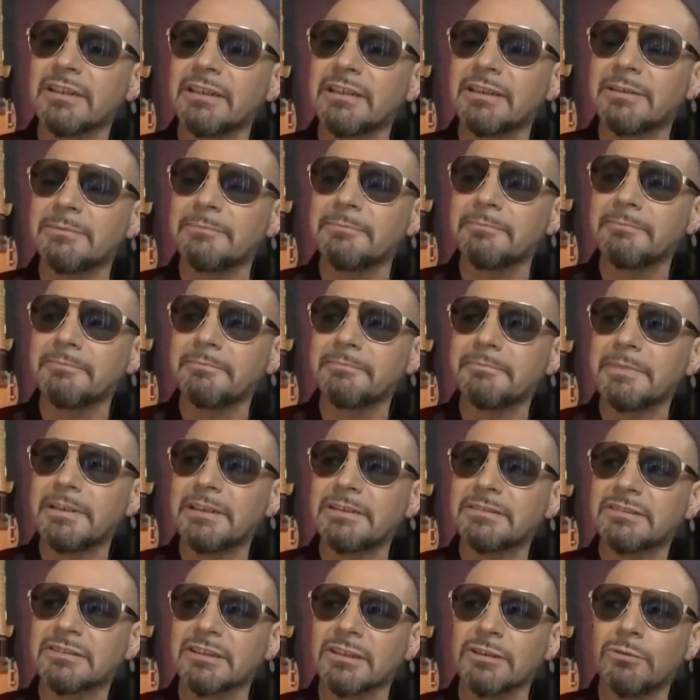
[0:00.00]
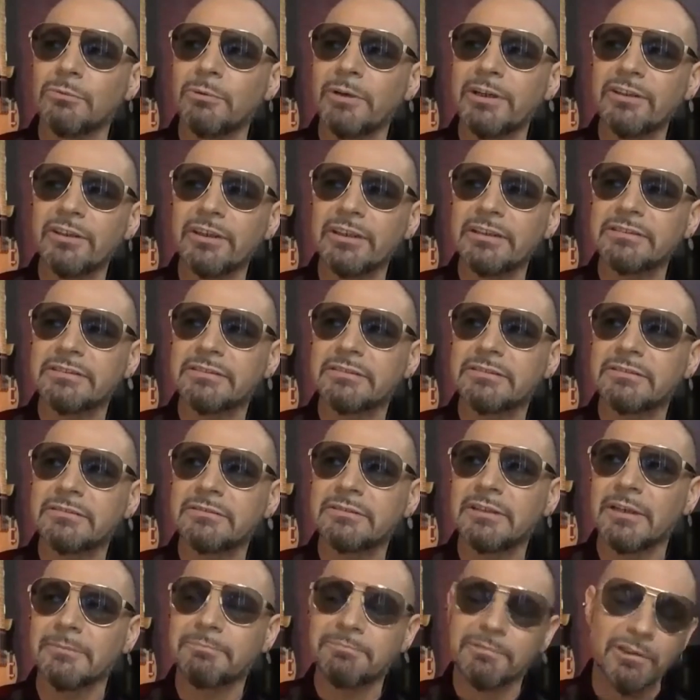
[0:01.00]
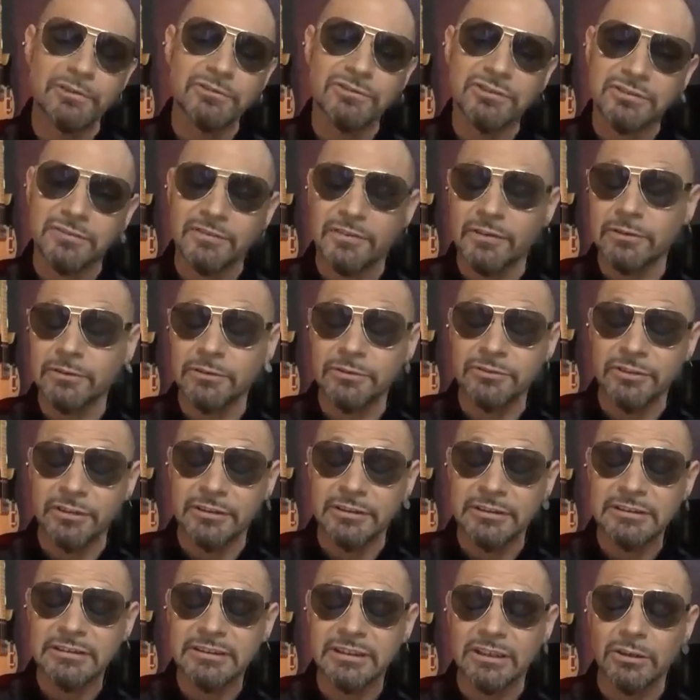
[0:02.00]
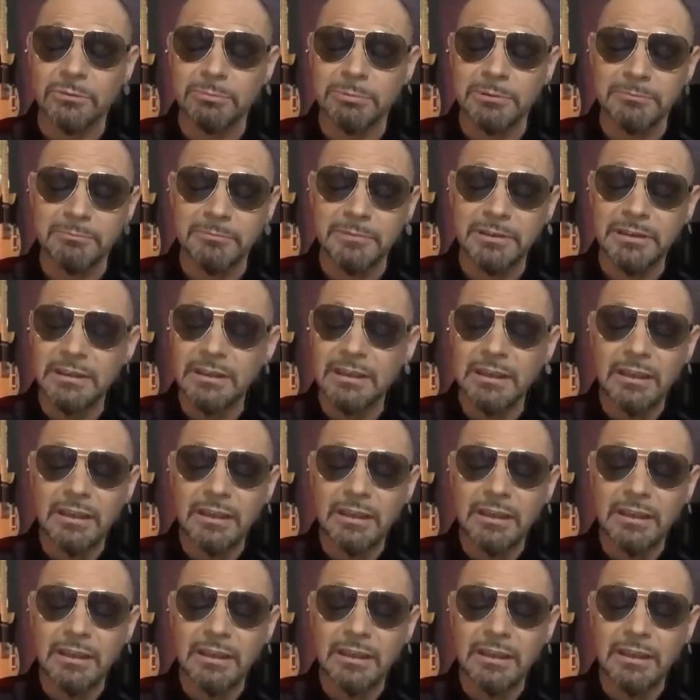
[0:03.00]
And so when I approached the vocals on this album,